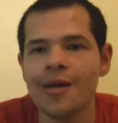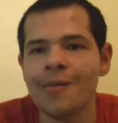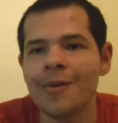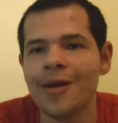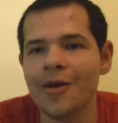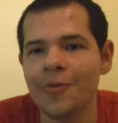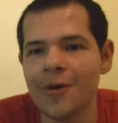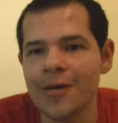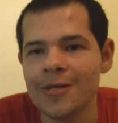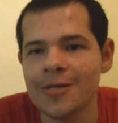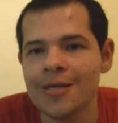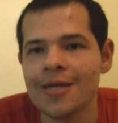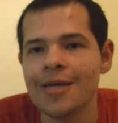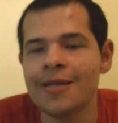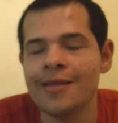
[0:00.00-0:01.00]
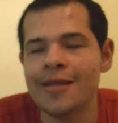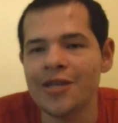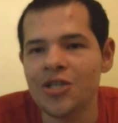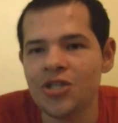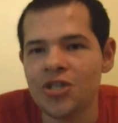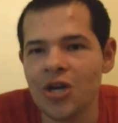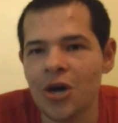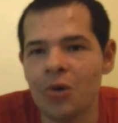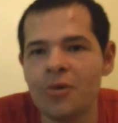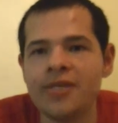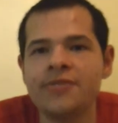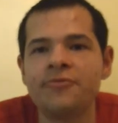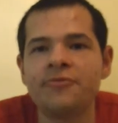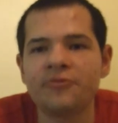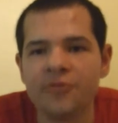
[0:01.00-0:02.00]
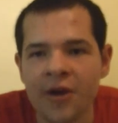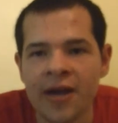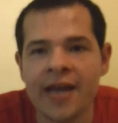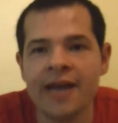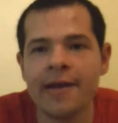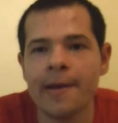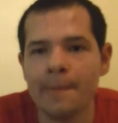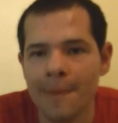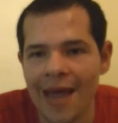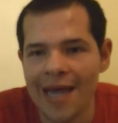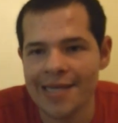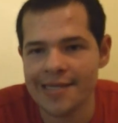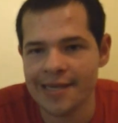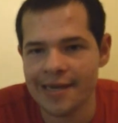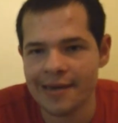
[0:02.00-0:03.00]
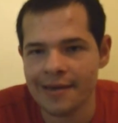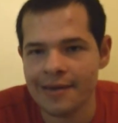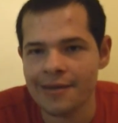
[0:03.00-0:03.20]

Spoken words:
But anyways, this show is freaking amazing.